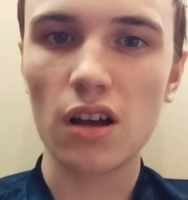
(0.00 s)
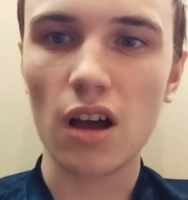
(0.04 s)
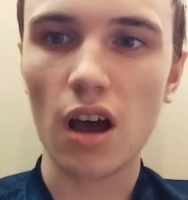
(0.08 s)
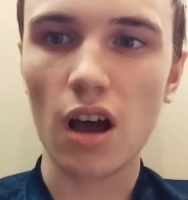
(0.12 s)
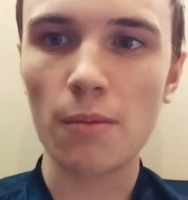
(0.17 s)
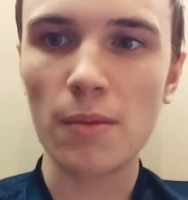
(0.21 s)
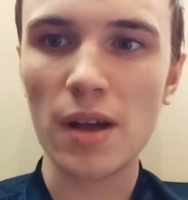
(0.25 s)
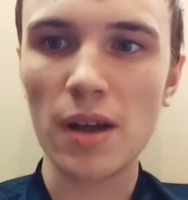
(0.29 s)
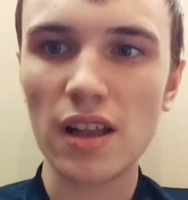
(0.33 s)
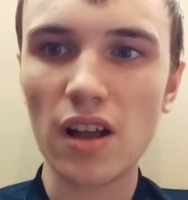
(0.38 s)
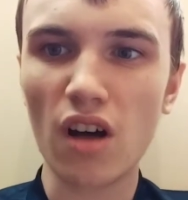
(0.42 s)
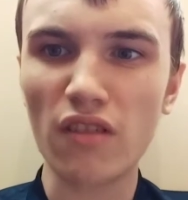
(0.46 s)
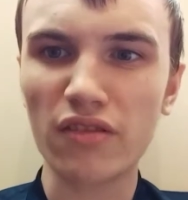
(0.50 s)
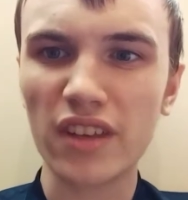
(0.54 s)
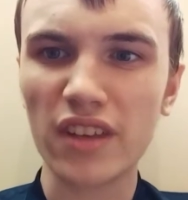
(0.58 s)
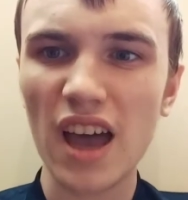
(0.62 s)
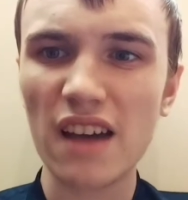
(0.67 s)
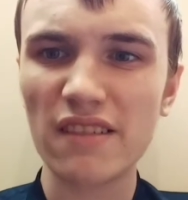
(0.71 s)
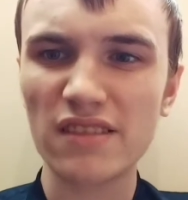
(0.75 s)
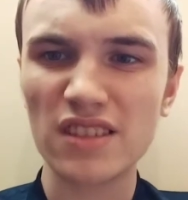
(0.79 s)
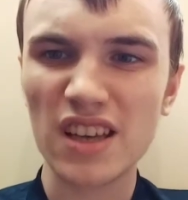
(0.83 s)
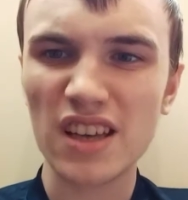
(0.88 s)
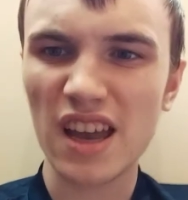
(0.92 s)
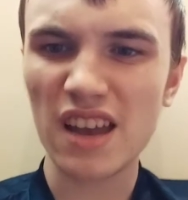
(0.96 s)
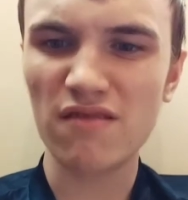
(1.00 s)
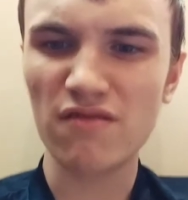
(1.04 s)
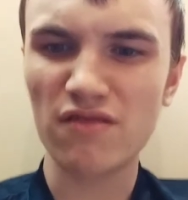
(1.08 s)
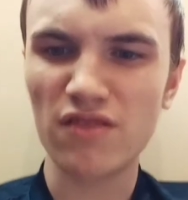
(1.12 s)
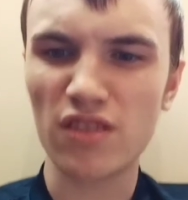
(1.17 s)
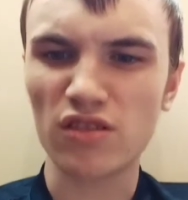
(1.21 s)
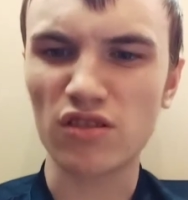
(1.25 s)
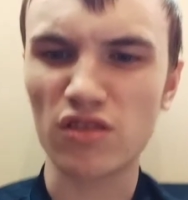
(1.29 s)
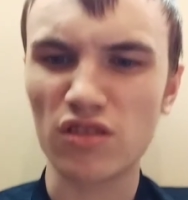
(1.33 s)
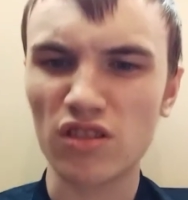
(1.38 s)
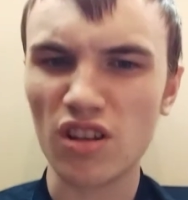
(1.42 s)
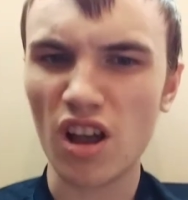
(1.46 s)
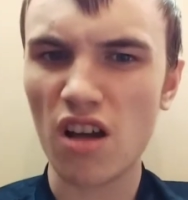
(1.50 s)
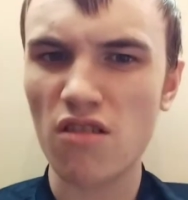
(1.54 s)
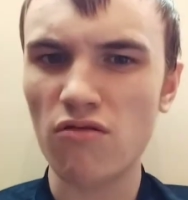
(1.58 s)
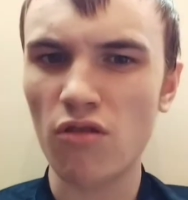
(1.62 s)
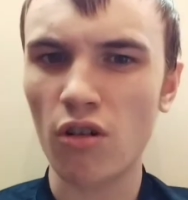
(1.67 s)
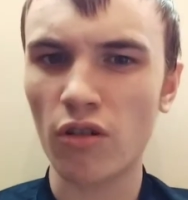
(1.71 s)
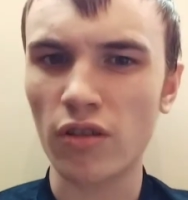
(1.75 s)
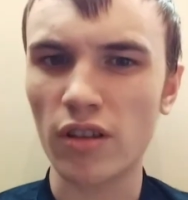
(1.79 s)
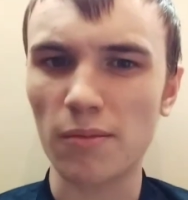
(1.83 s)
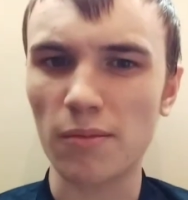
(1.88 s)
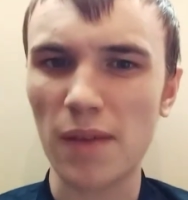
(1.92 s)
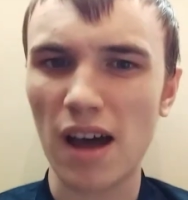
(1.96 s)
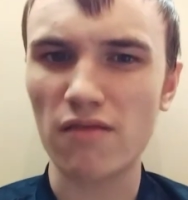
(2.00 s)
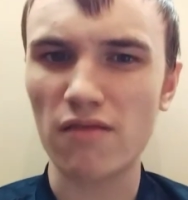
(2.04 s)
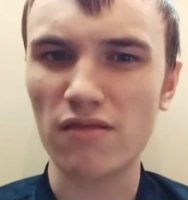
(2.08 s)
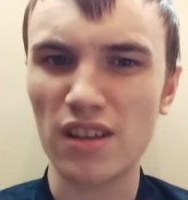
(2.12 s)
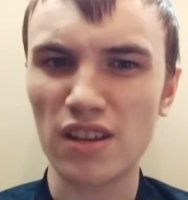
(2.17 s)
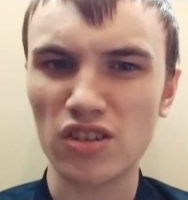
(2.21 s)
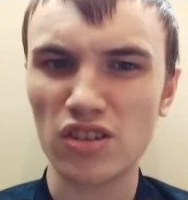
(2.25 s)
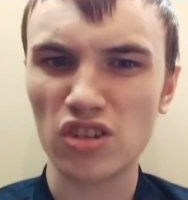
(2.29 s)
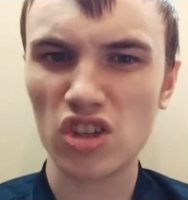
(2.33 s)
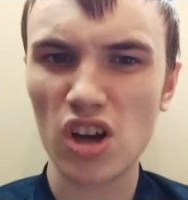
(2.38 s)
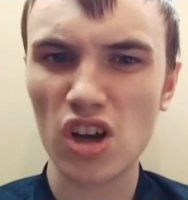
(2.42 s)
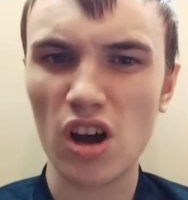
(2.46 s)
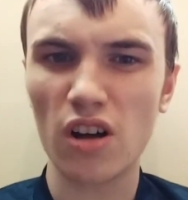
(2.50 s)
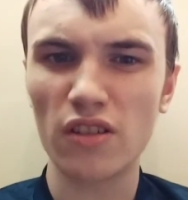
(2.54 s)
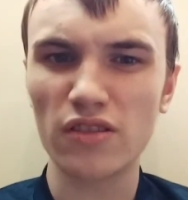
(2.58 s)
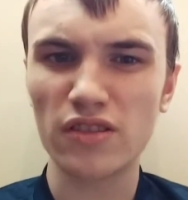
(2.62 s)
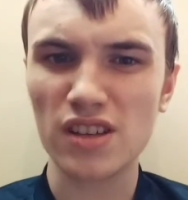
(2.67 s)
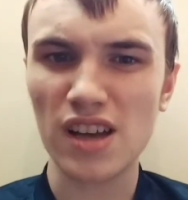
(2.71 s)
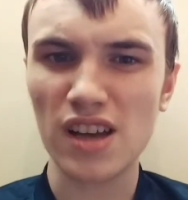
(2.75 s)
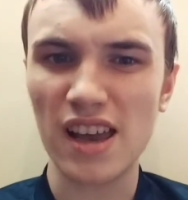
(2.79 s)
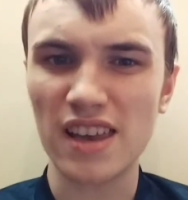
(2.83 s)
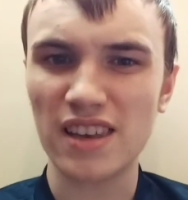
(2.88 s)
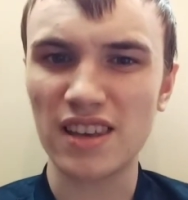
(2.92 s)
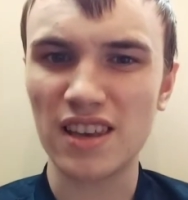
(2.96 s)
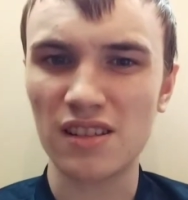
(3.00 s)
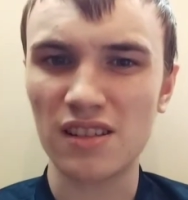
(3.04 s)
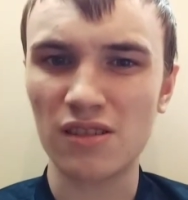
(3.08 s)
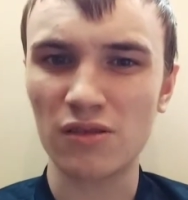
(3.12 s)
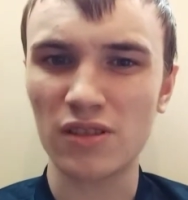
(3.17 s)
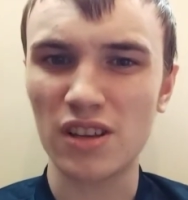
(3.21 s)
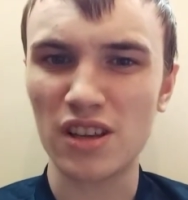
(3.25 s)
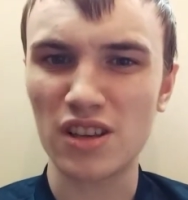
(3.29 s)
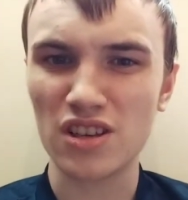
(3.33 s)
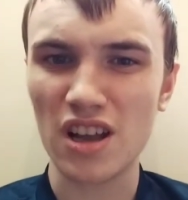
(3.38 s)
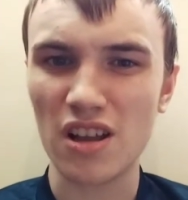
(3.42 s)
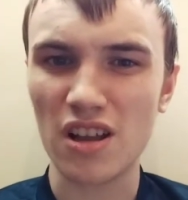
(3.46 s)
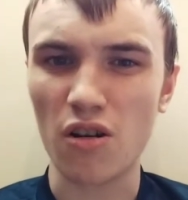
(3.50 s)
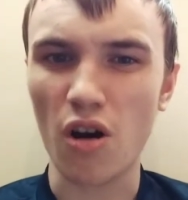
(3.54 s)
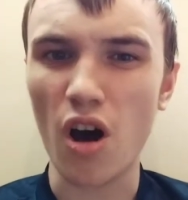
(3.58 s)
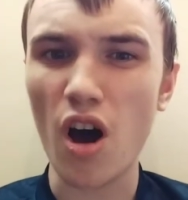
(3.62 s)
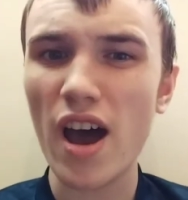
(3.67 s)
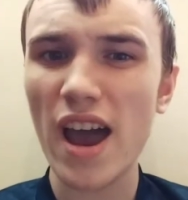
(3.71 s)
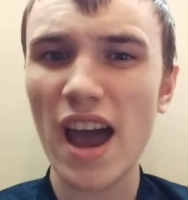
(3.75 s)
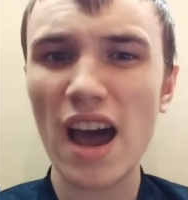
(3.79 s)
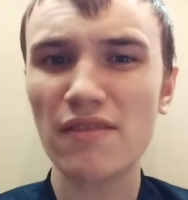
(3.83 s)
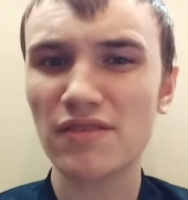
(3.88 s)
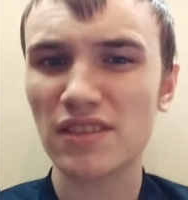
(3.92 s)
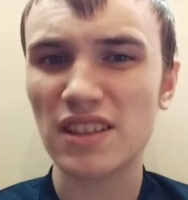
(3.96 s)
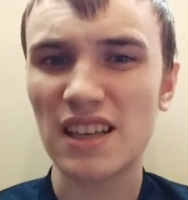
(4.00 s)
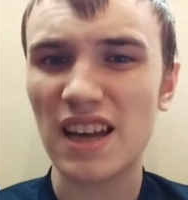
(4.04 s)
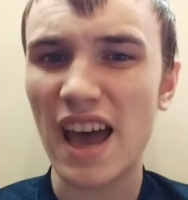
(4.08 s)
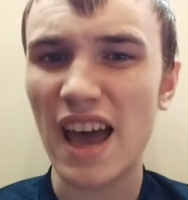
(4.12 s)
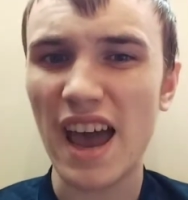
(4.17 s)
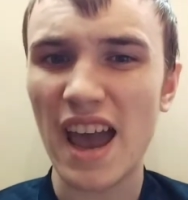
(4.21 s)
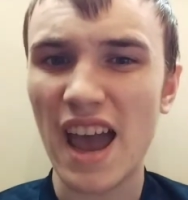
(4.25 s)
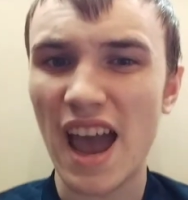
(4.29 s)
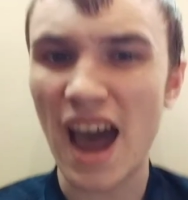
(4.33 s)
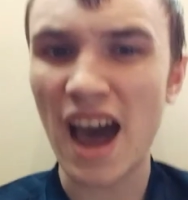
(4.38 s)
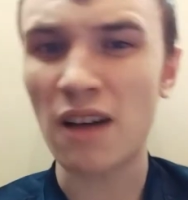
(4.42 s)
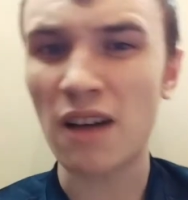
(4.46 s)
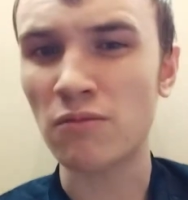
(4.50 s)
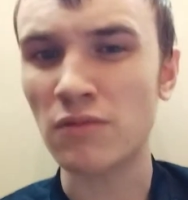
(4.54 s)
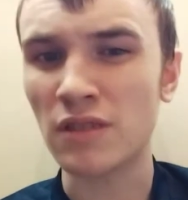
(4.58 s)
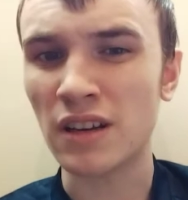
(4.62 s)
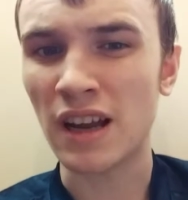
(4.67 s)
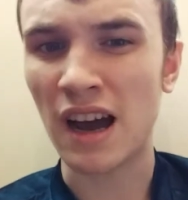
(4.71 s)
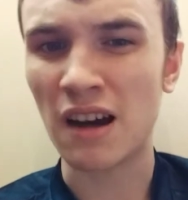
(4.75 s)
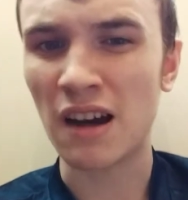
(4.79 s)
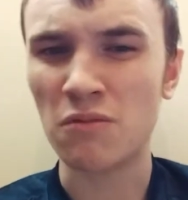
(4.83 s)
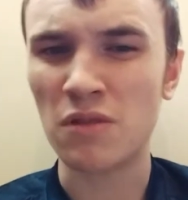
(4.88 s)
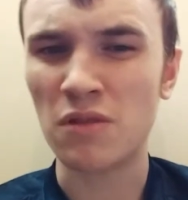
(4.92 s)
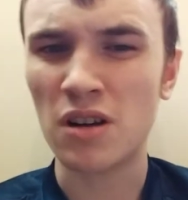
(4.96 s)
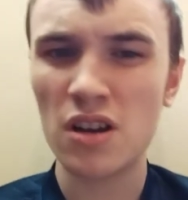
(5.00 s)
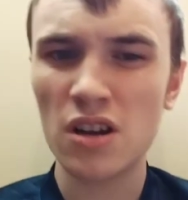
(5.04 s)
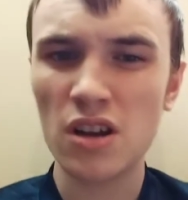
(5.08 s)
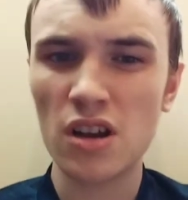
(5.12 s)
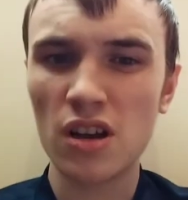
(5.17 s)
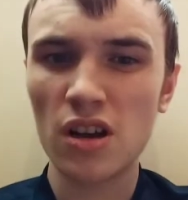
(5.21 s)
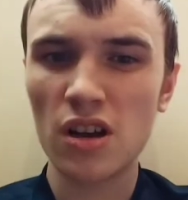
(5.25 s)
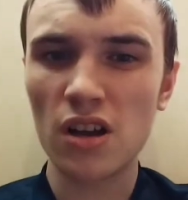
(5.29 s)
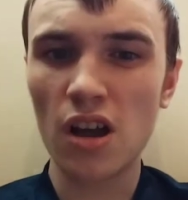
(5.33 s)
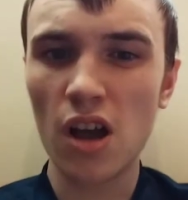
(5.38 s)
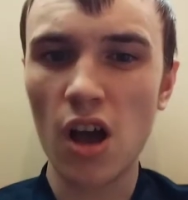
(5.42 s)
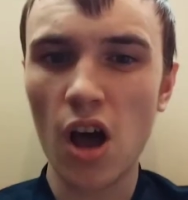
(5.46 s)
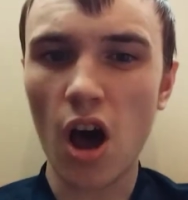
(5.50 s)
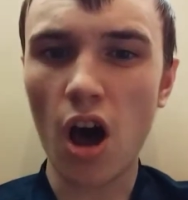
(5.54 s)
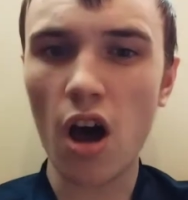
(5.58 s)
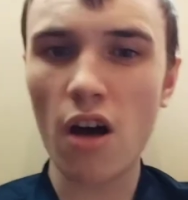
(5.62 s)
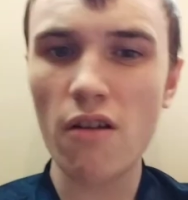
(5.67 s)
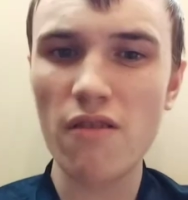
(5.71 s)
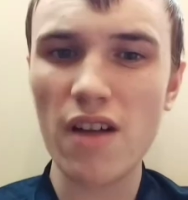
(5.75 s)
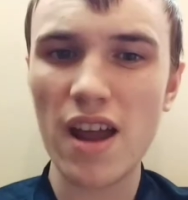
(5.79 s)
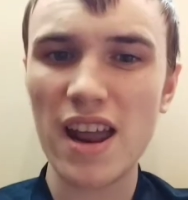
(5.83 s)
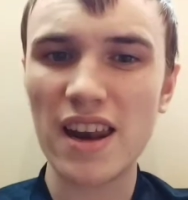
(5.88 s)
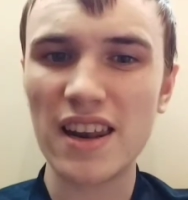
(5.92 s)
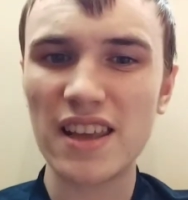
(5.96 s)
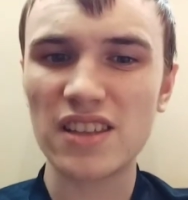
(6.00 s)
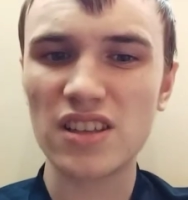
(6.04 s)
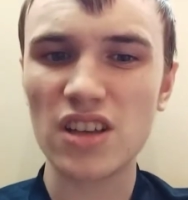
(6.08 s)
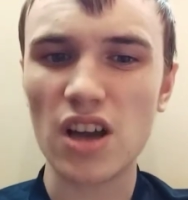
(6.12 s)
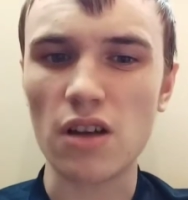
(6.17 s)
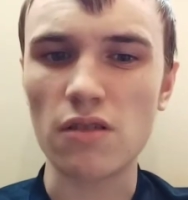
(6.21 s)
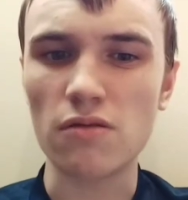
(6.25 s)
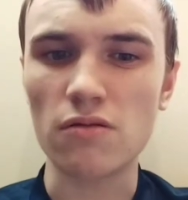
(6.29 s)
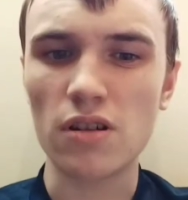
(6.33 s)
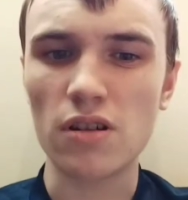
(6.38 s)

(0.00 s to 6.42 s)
I mean, I've kept it in for so long about this chance taking on the channel. I have to let it out now. I really do.